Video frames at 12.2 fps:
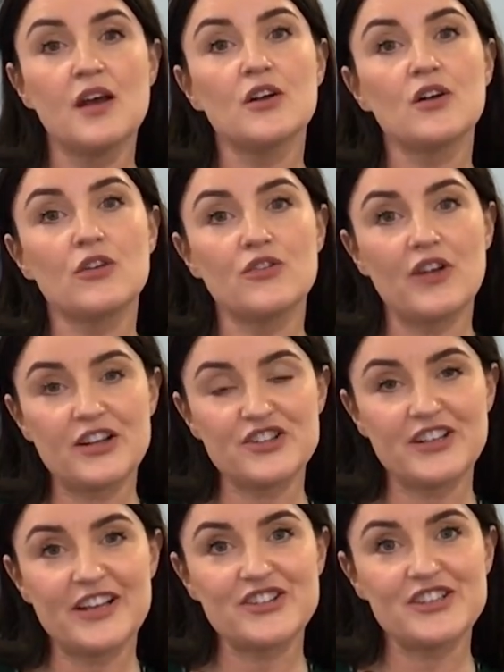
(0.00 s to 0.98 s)

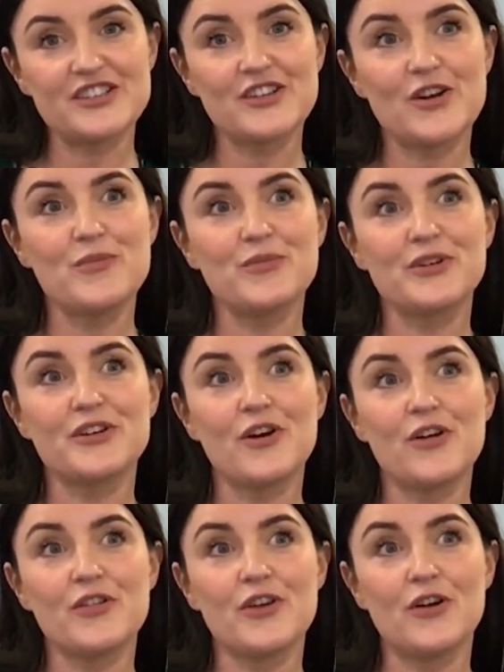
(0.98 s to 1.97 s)
Congratulations to Humber and
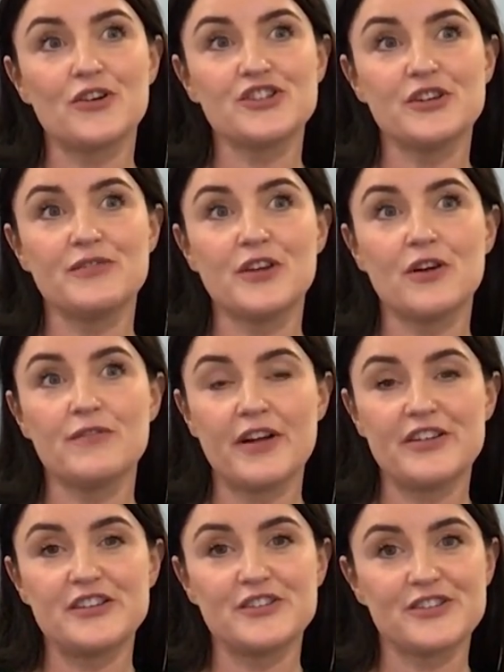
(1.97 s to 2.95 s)
North Yorkshire for your
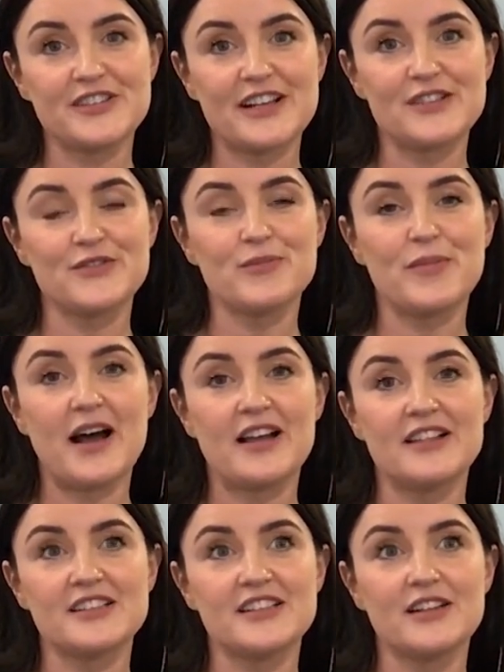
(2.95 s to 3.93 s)
very successful
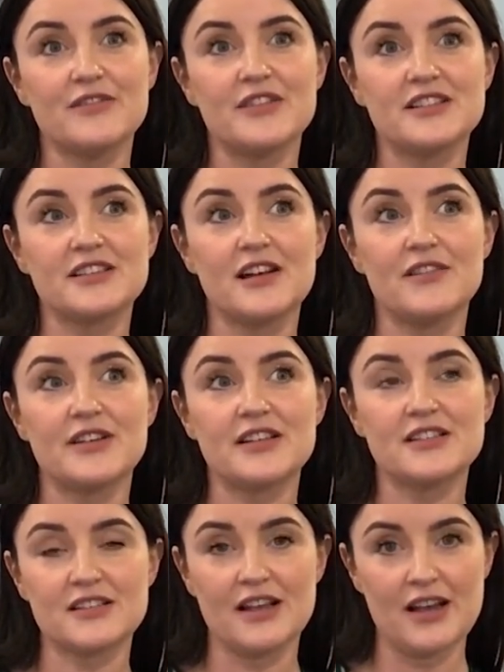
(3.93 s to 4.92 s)
piloting of this
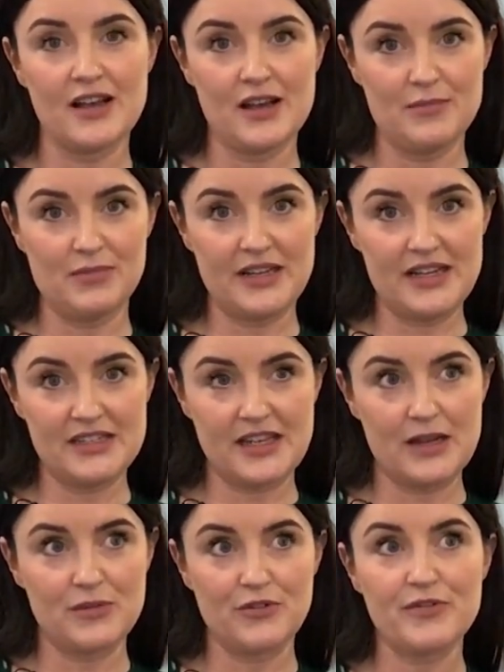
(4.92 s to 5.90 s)
service. Please
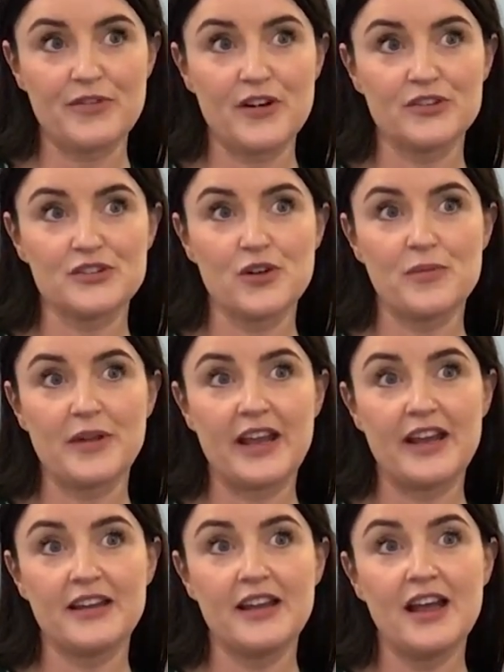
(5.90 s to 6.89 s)
keep the referrals coming
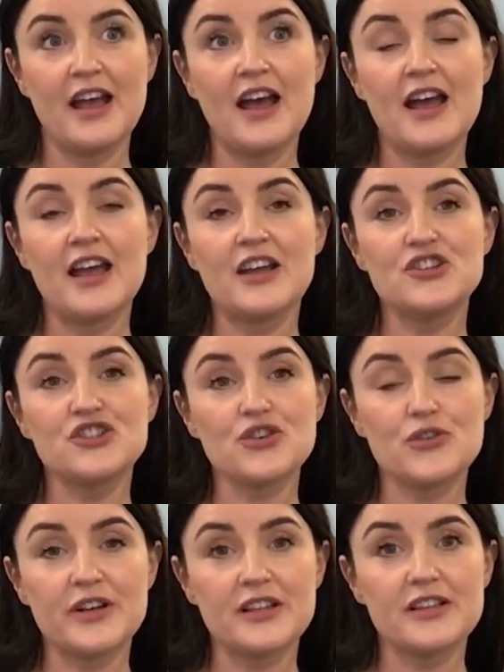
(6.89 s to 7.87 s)
in.
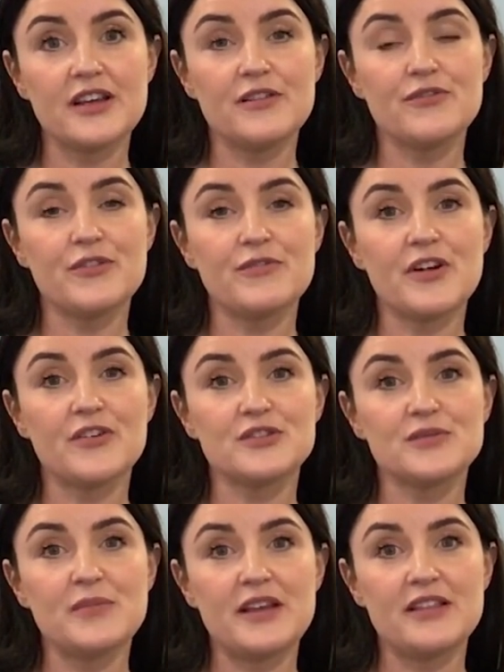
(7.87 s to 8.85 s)
Ensuring the referrals
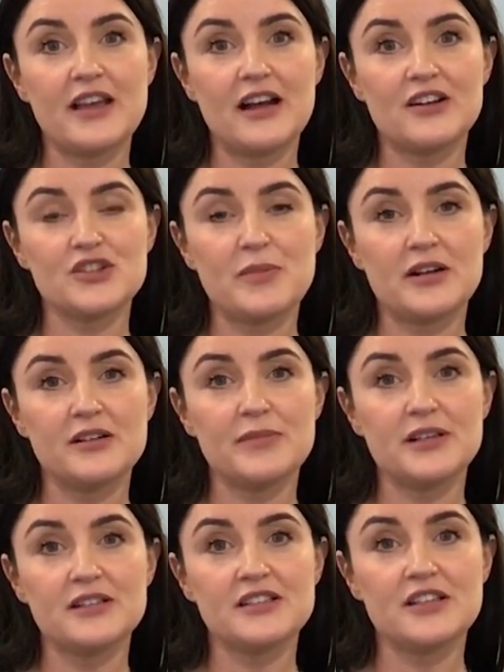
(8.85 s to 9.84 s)
meet the
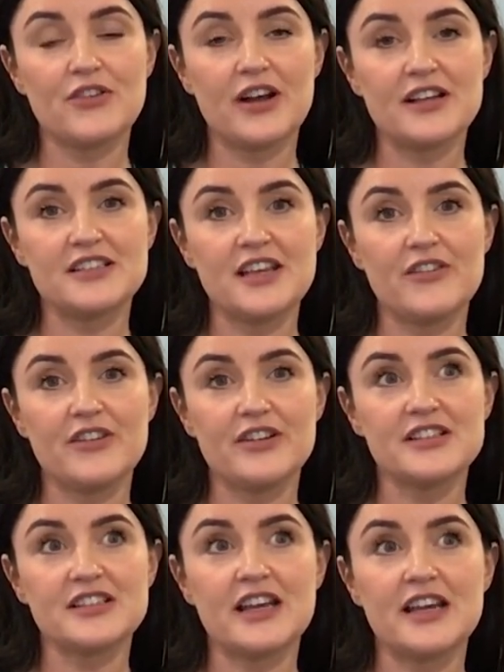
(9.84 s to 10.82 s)
eligibility criteria
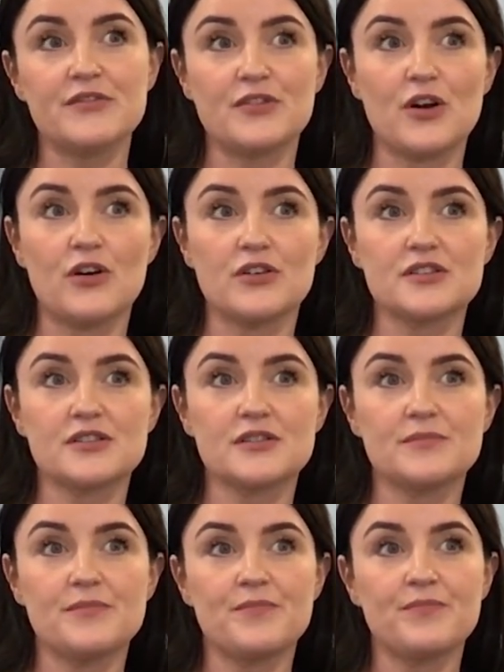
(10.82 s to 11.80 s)
is key, of course.
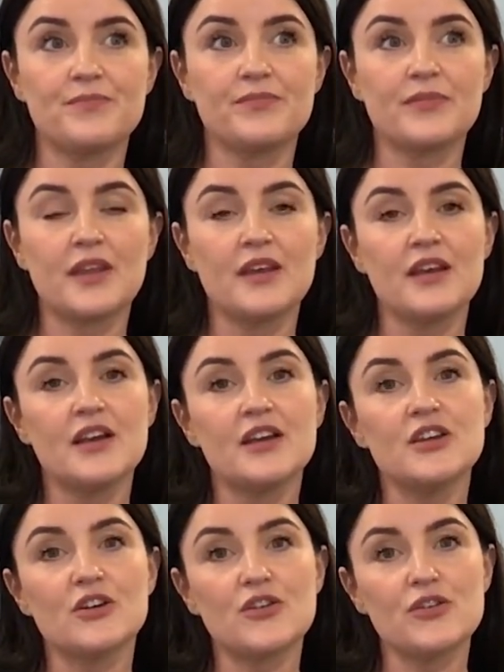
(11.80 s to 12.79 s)

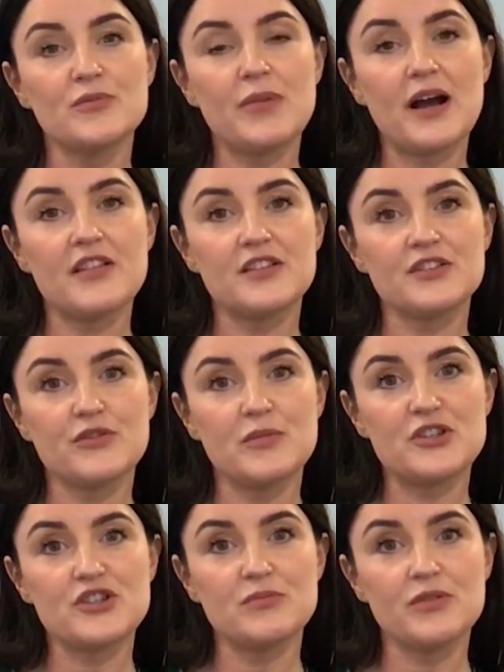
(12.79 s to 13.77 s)
Your current path to
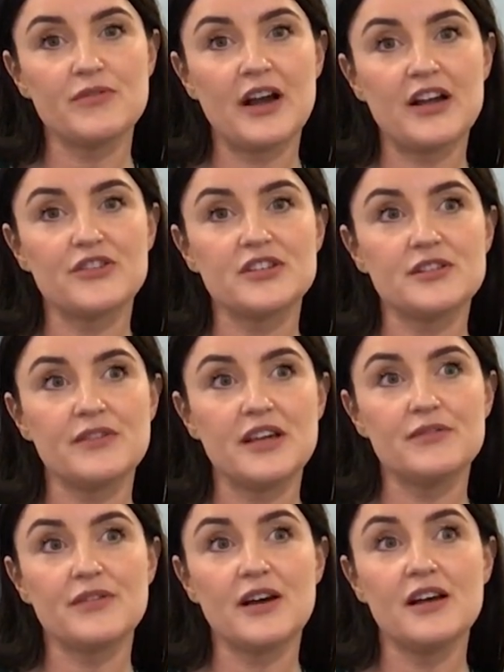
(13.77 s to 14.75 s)
remission provider is
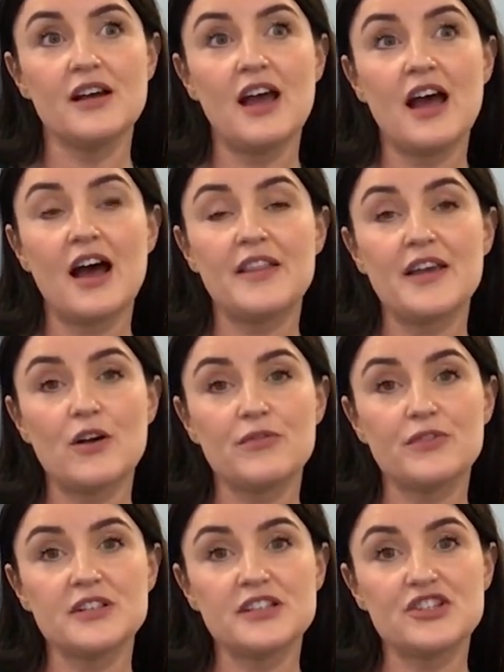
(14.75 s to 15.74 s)
Aviva, and they offer
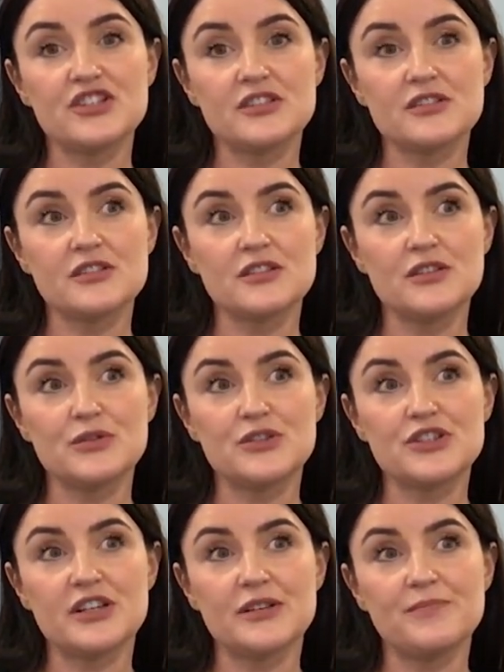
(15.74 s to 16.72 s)
a digital
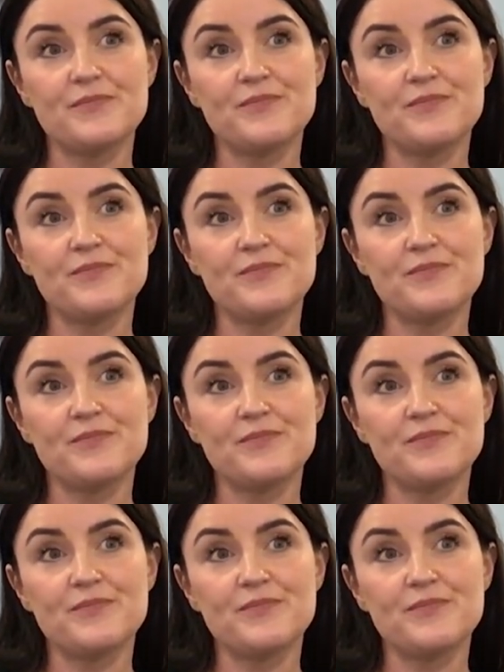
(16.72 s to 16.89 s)
solution.